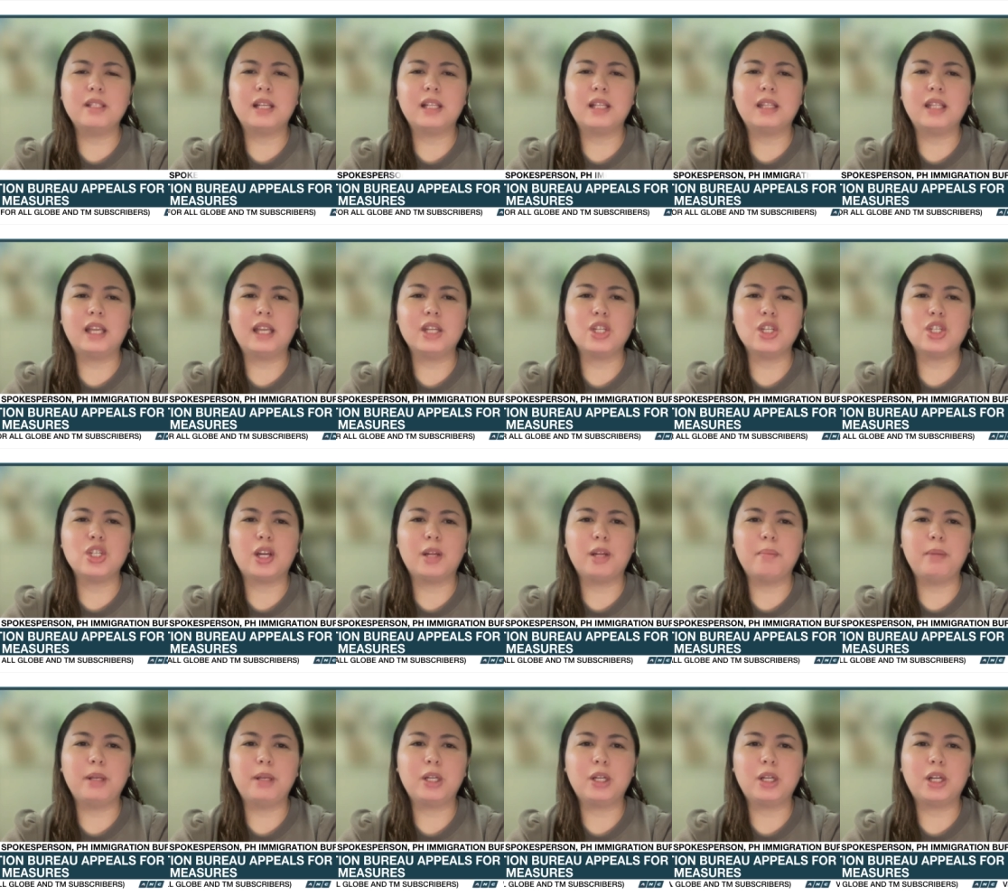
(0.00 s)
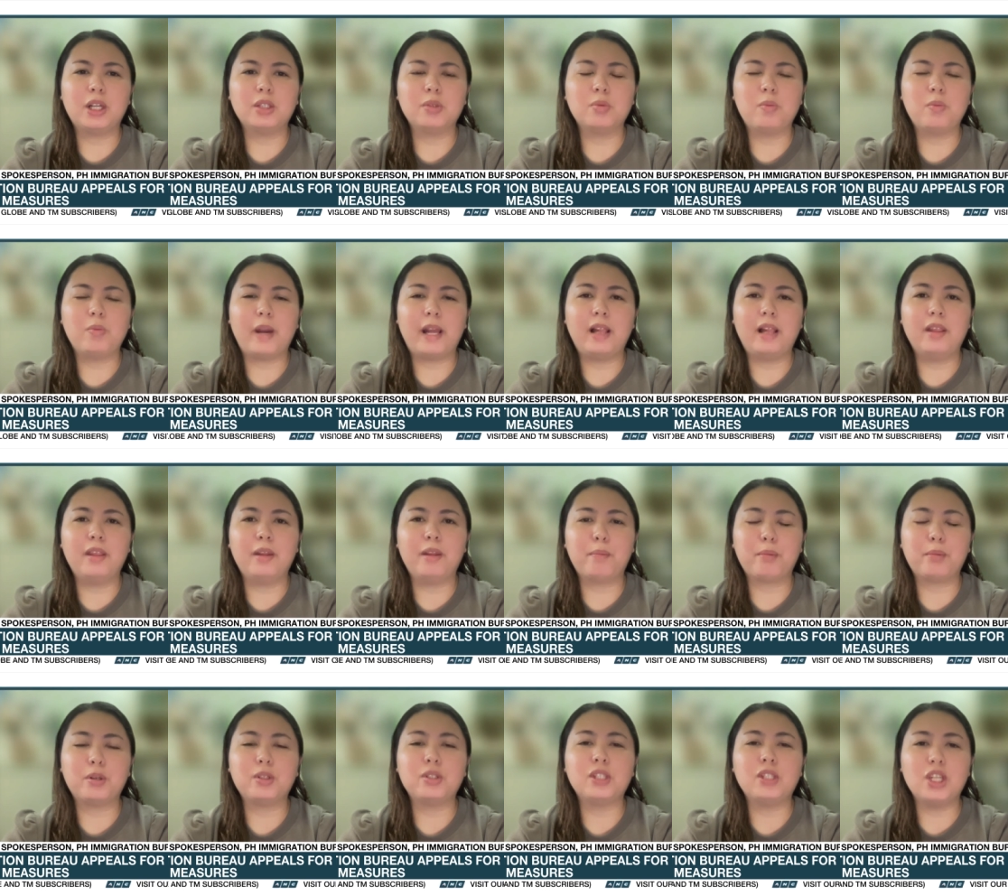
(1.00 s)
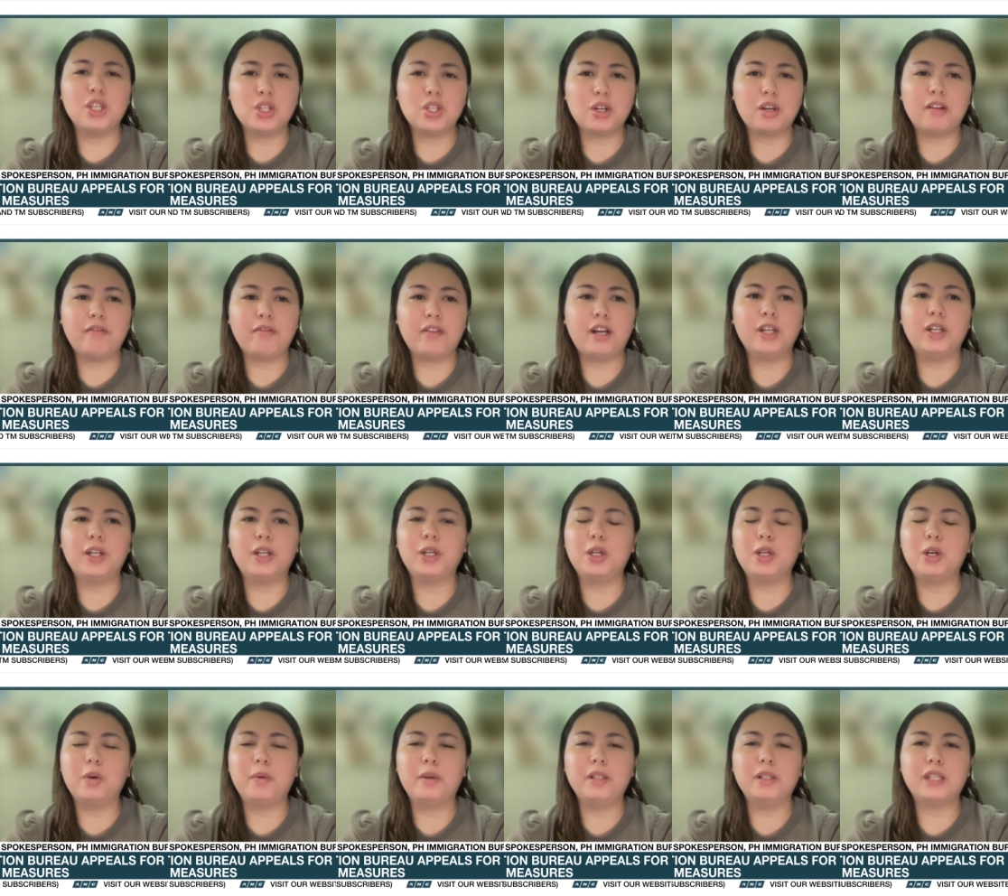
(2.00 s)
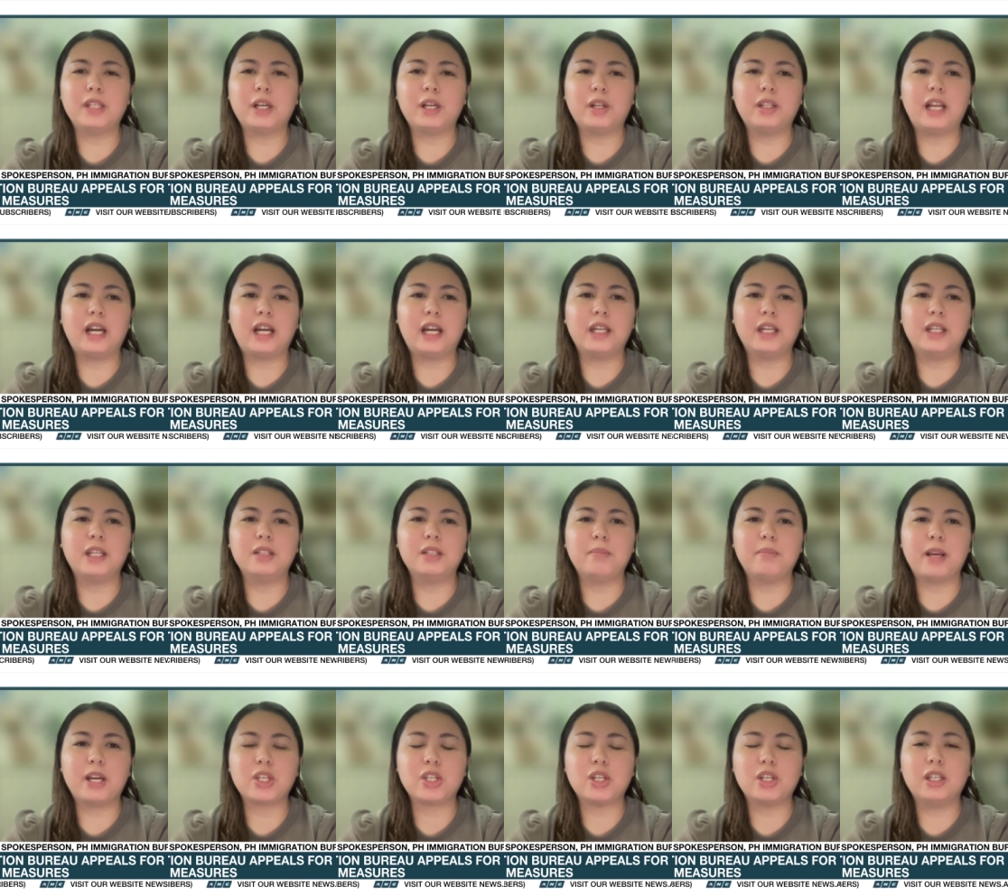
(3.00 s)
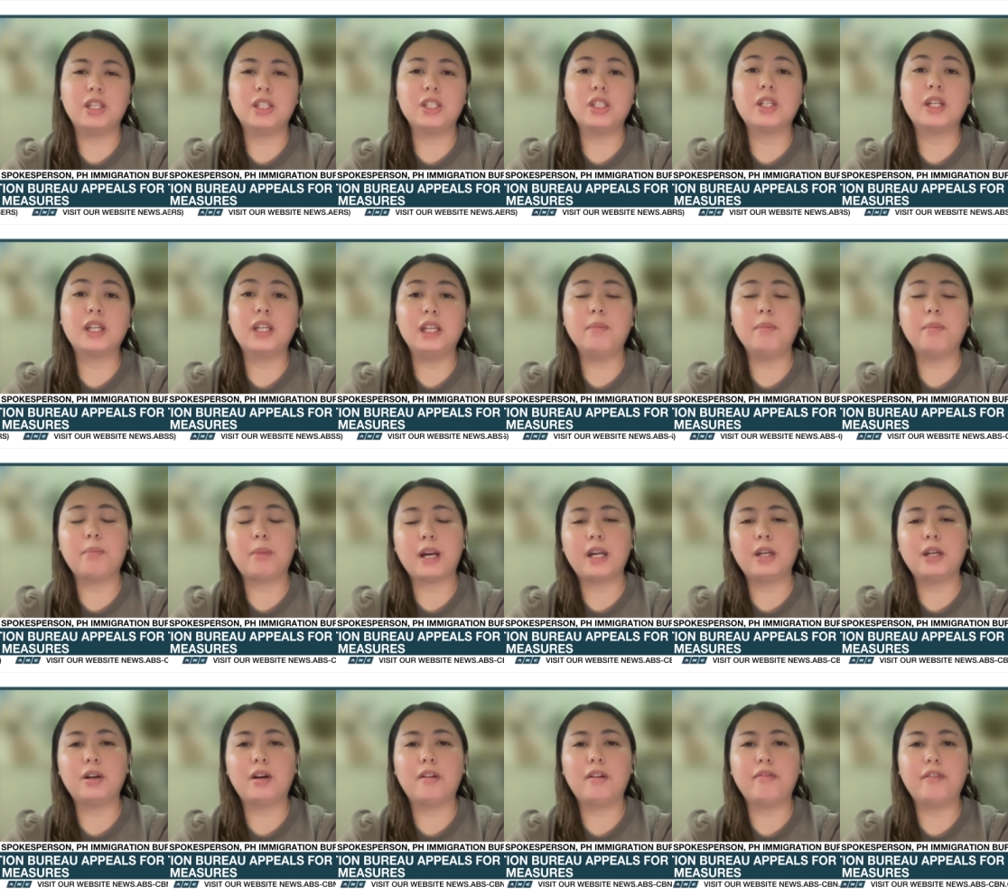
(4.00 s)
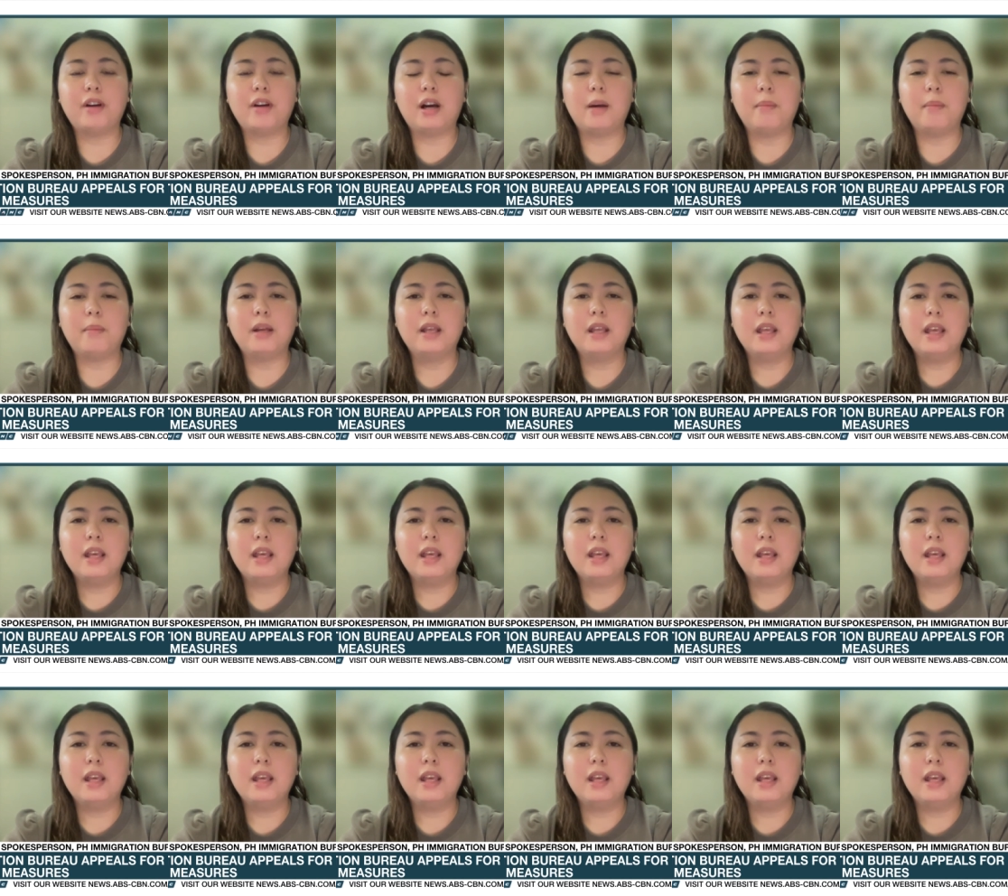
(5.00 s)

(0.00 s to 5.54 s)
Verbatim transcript: attention because while the procedure of undergoing secondary inspection is really part of um,